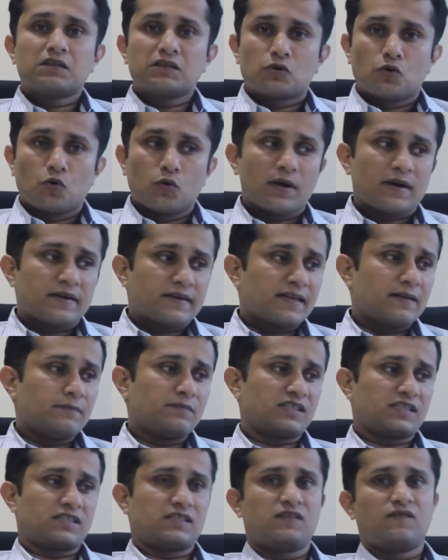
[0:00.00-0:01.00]
Good
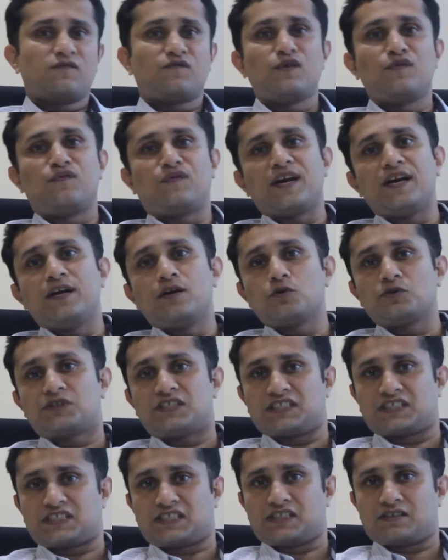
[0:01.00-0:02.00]
attempts 15 to
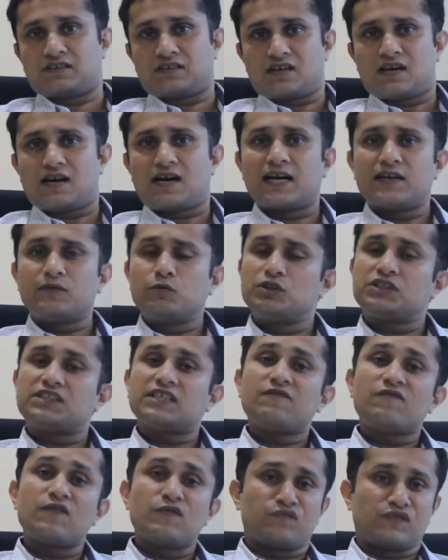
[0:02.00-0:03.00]
16. I would
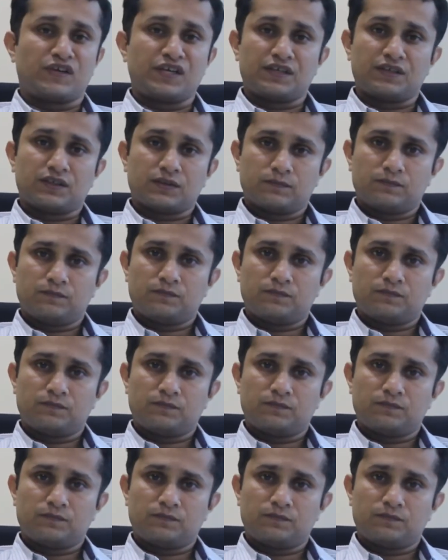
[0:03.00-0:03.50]
say 15.